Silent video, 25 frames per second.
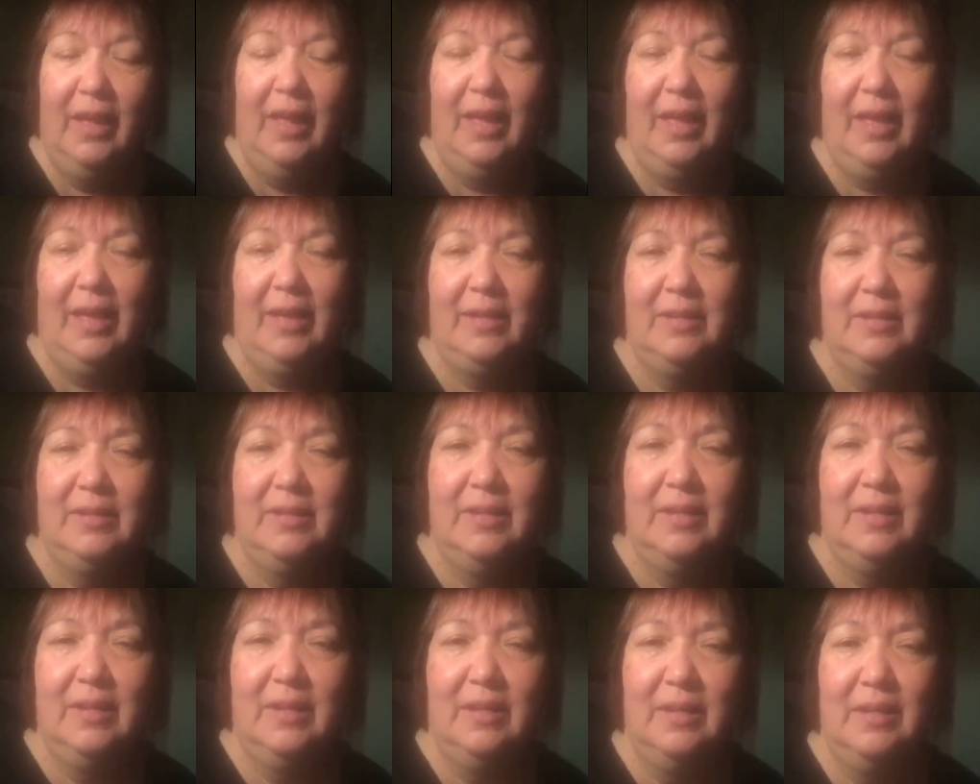and
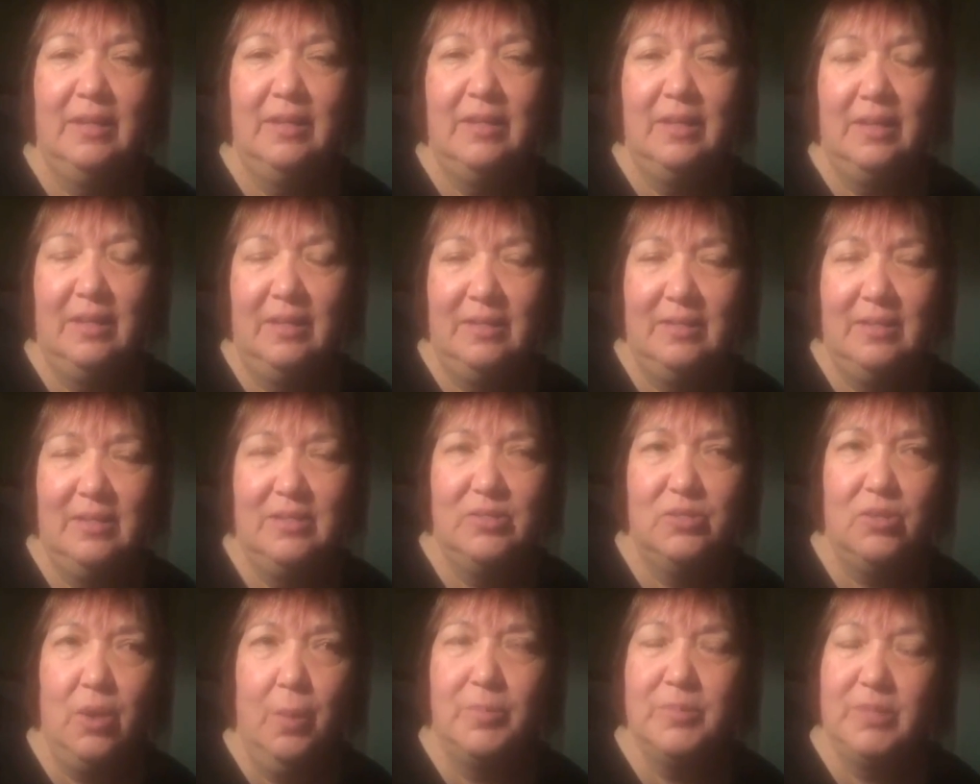uh, uh,
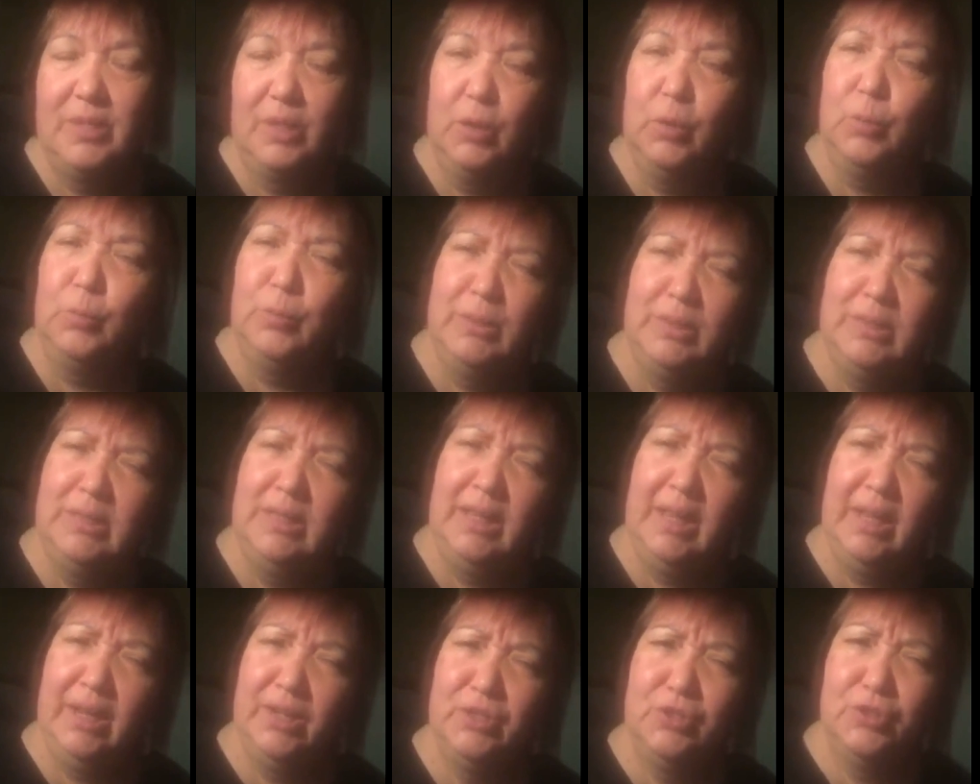it's almost like a written
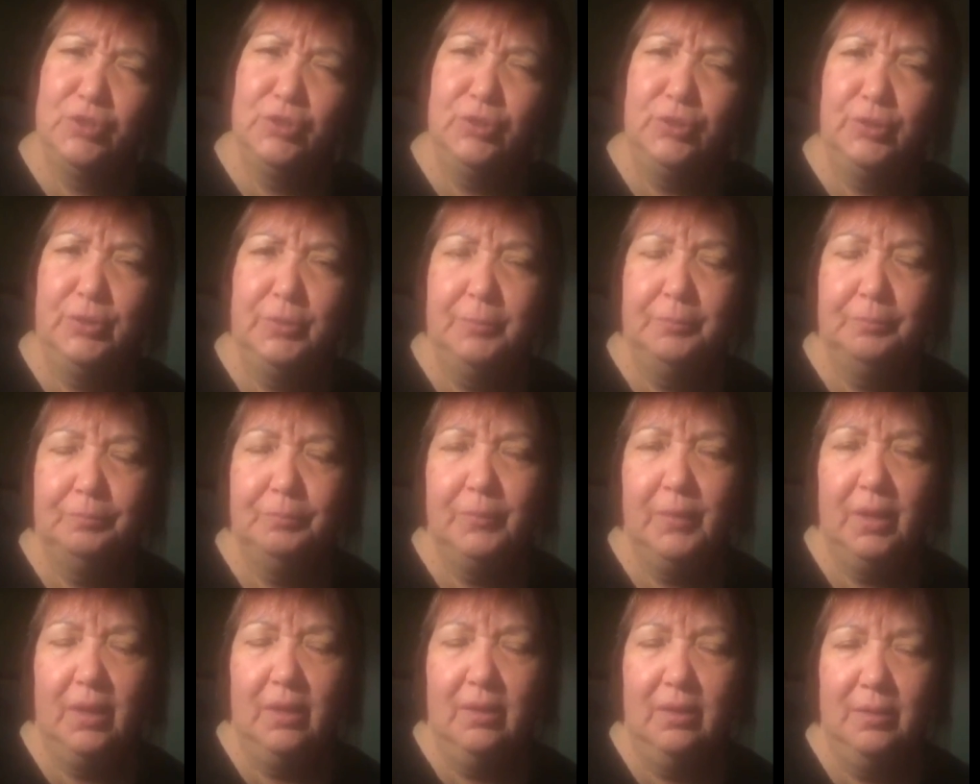lecture
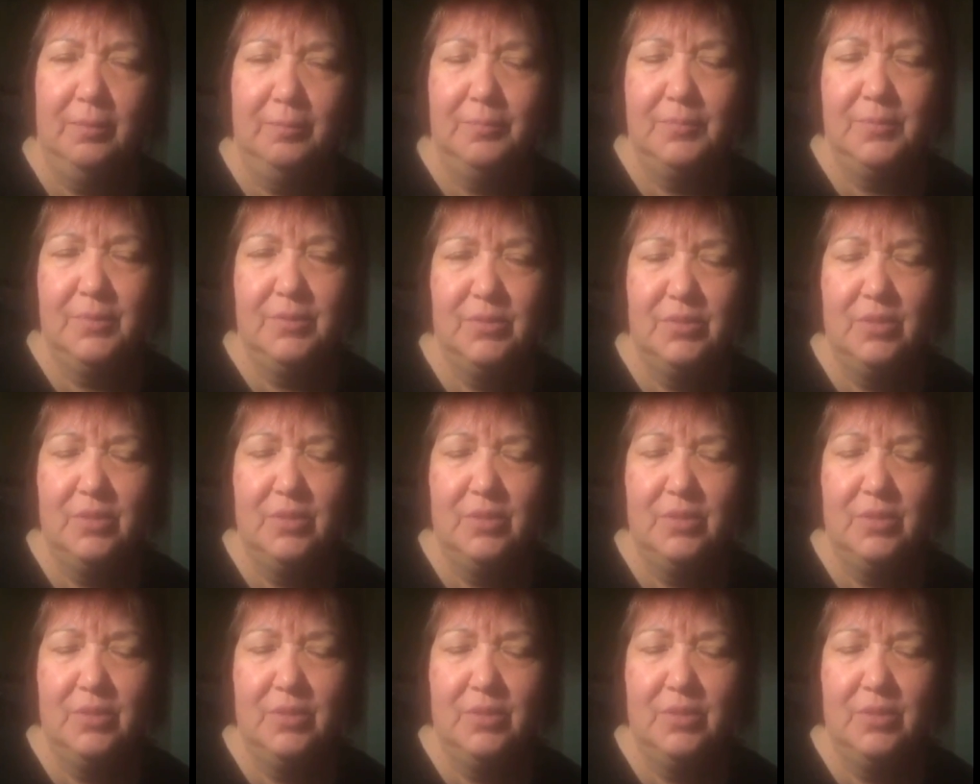um,